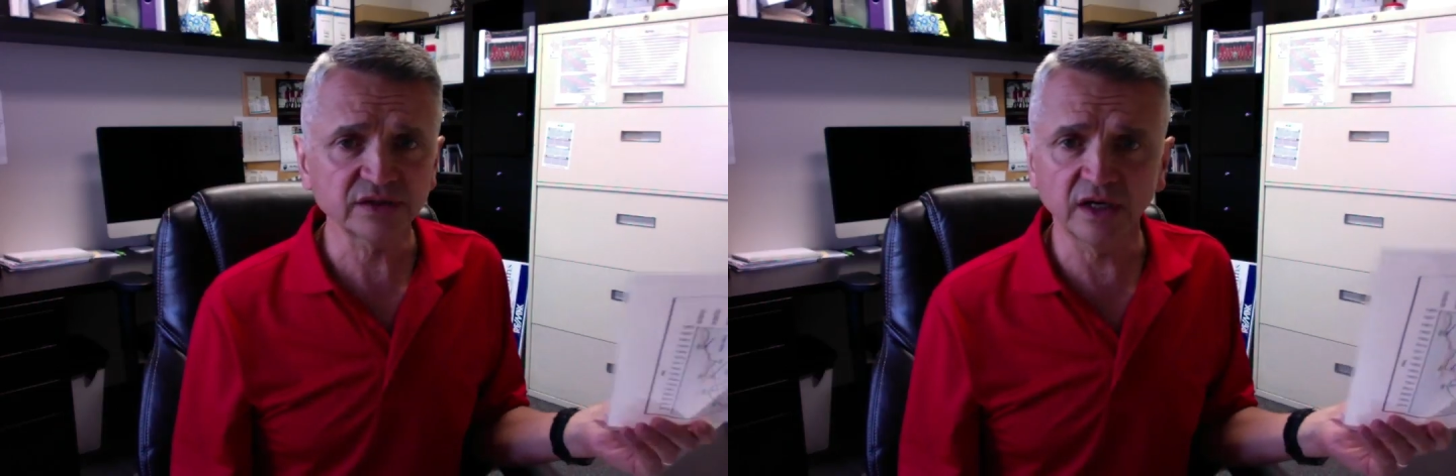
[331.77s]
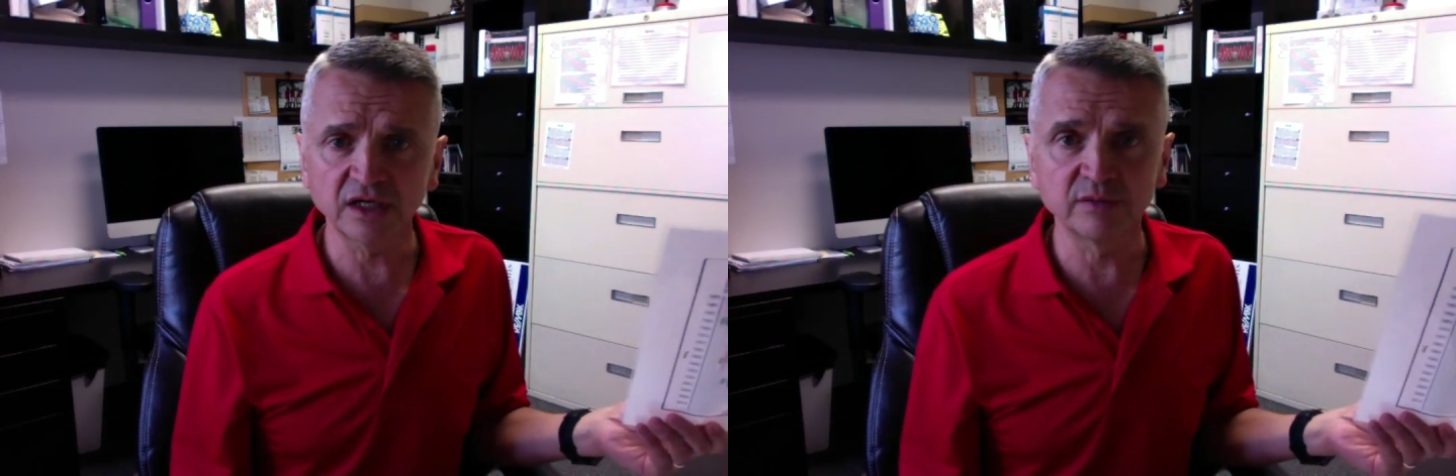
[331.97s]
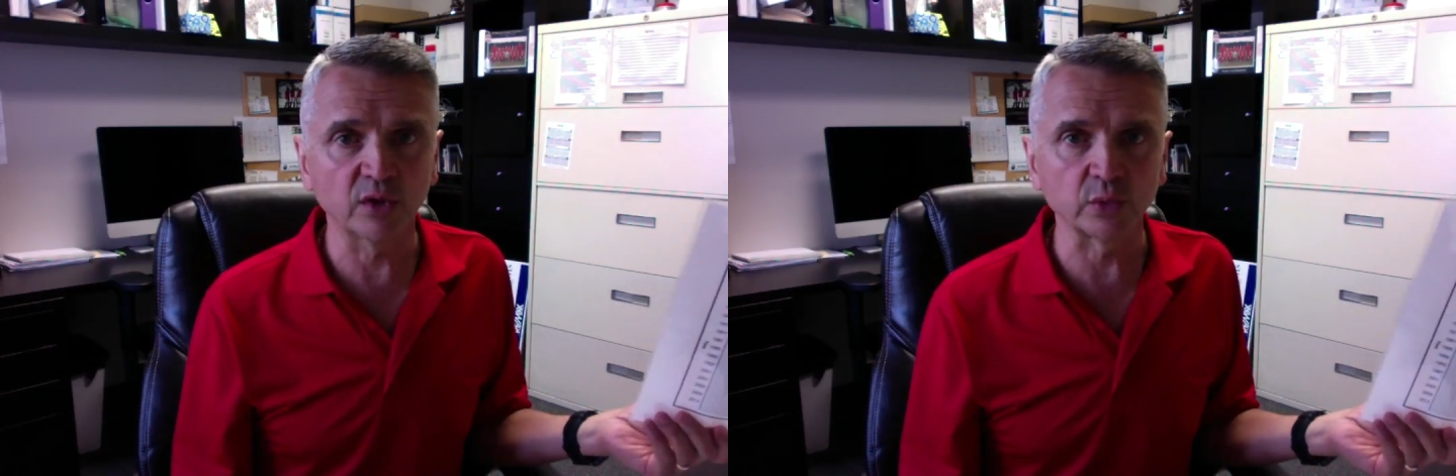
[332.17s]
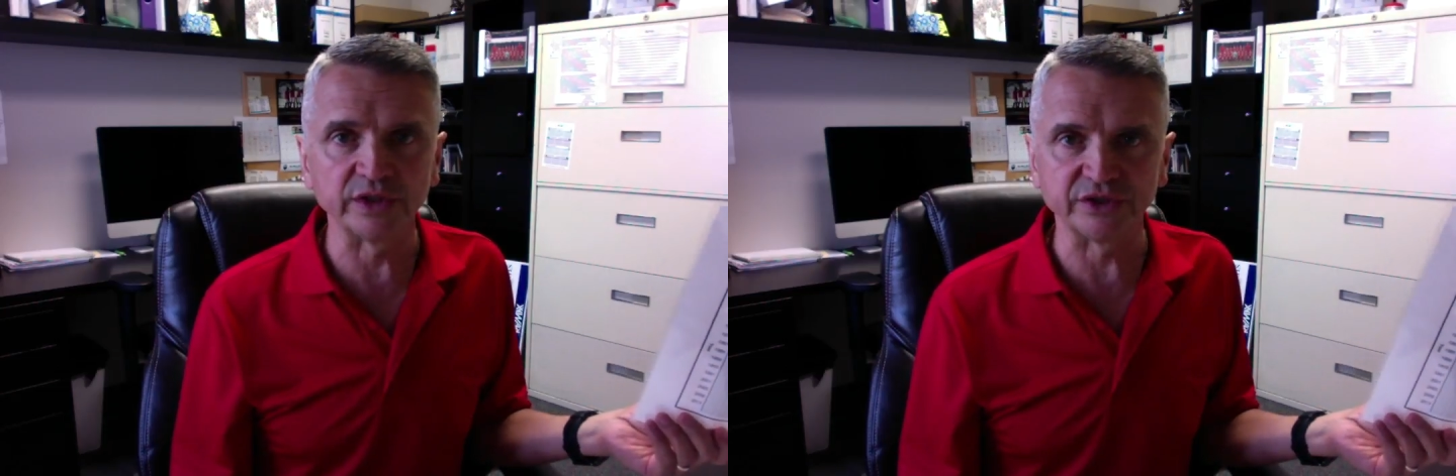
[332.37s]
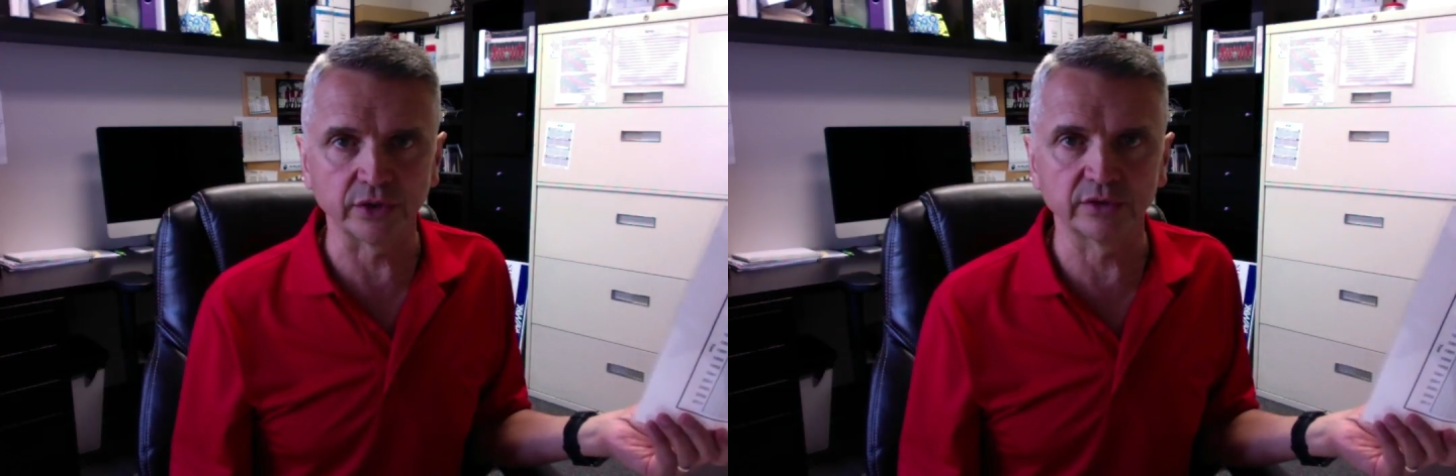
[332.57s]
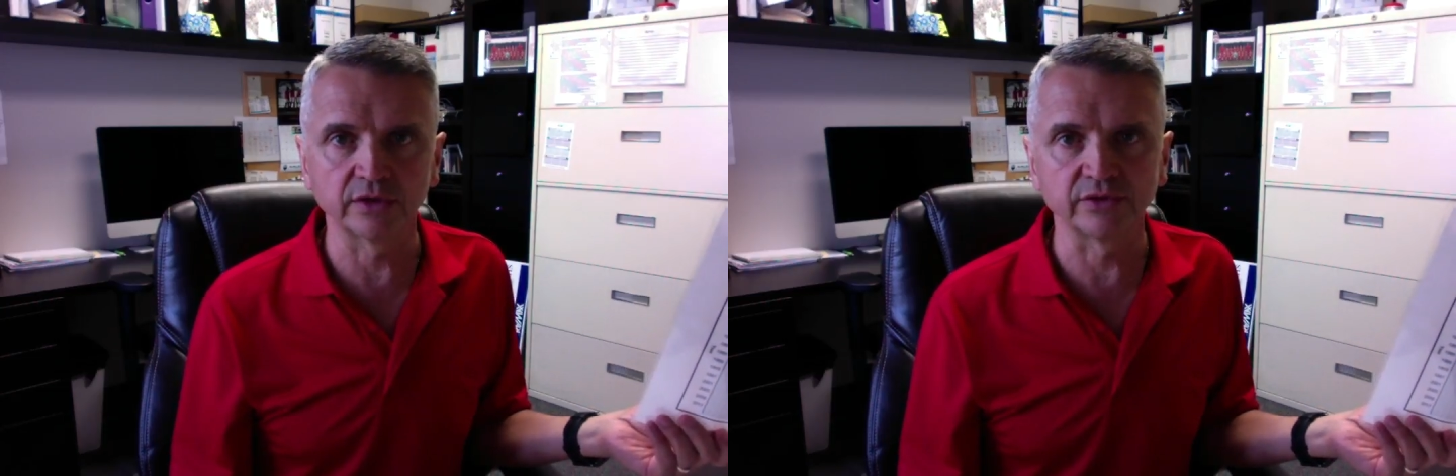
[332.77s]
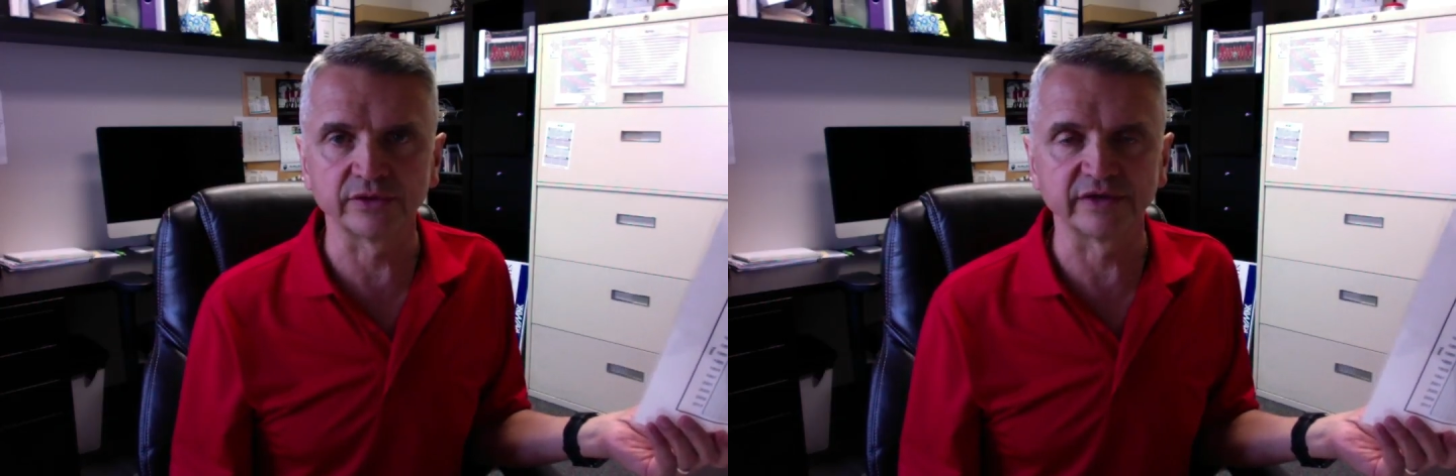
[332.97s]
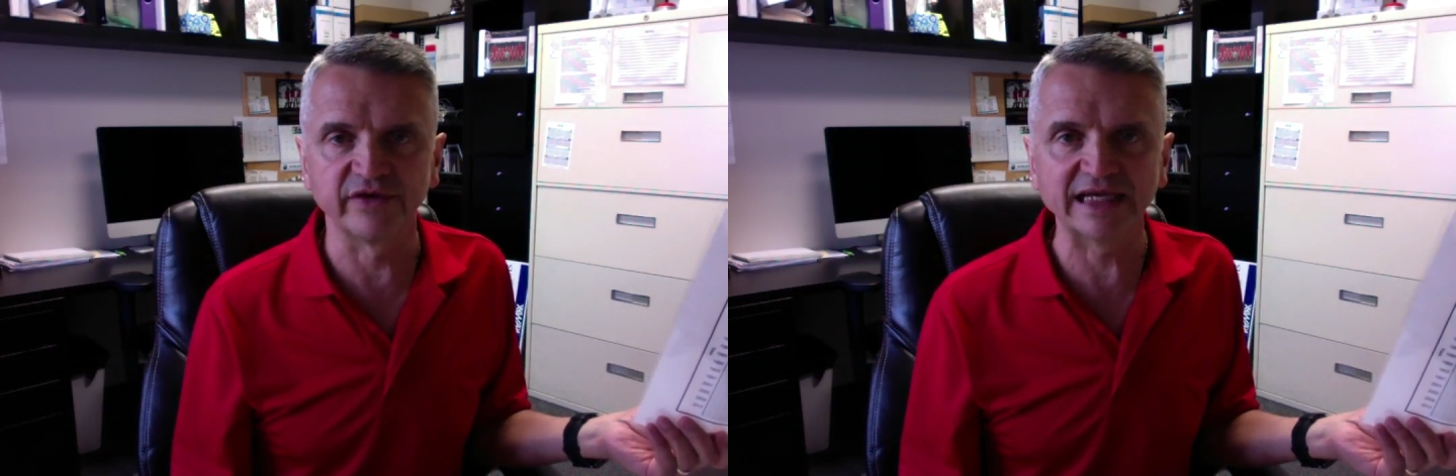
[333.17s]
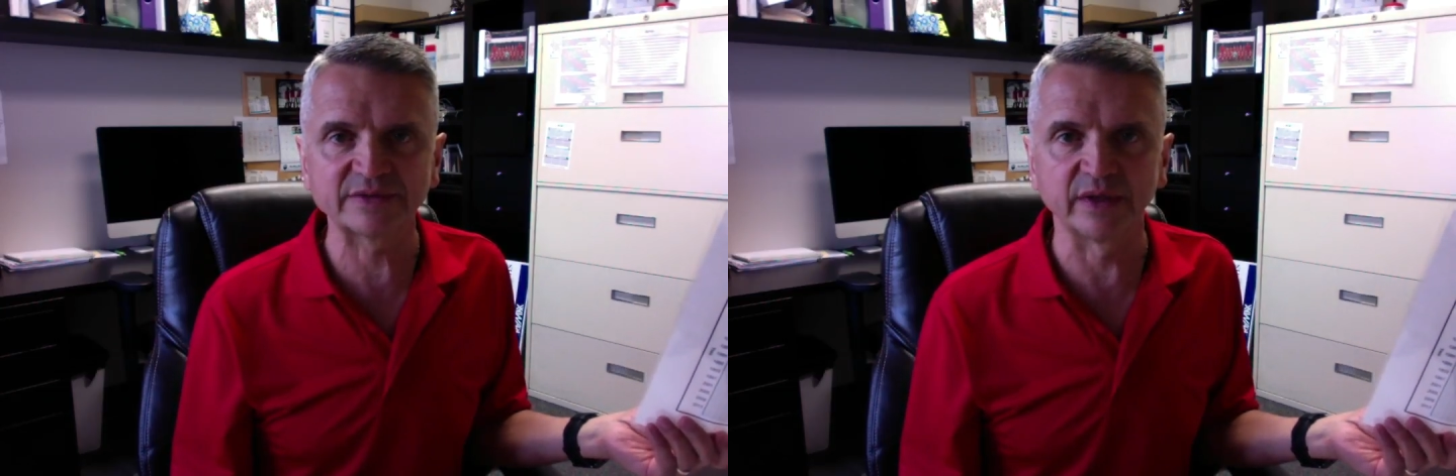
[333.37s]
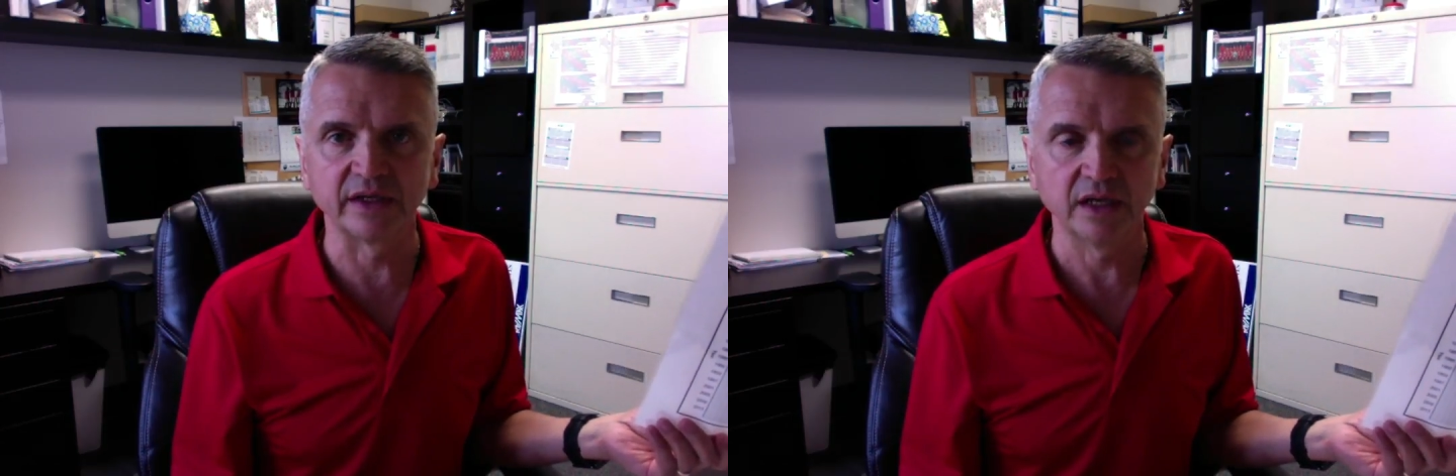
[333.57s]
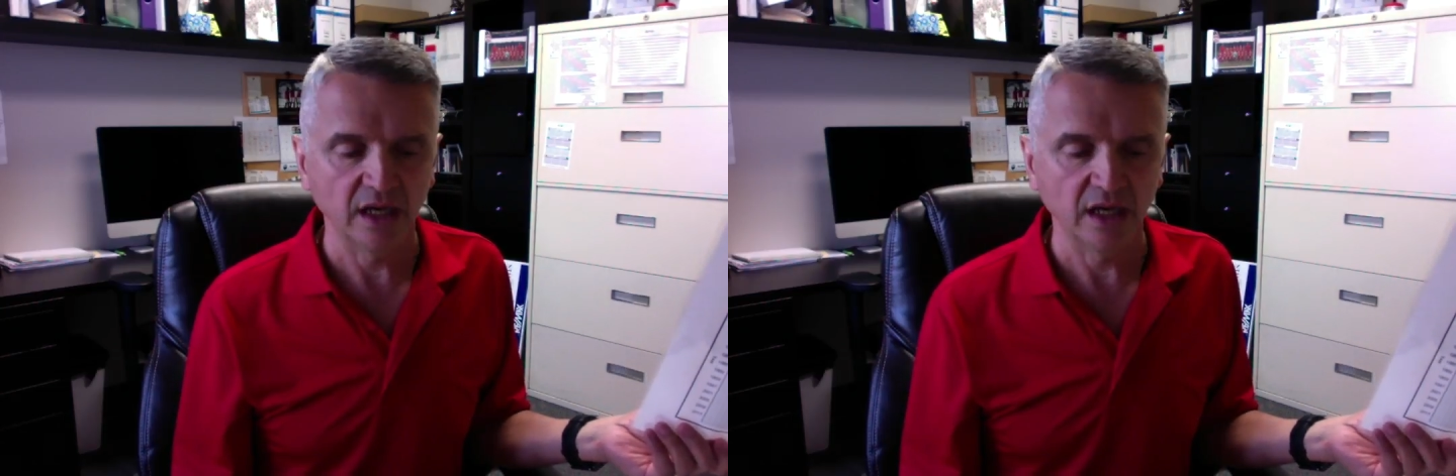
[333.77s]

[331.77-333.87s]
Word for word: Talking about return on your investment.